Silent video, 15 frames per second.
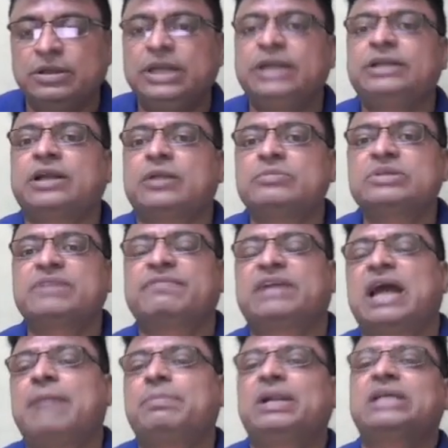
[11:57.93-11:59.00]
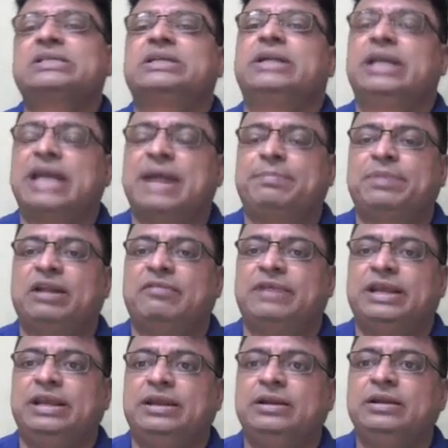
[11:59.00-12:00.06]
in terms of capital X and capital
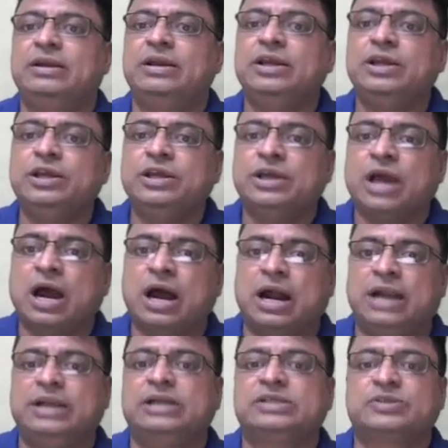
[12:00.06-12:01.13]
Y and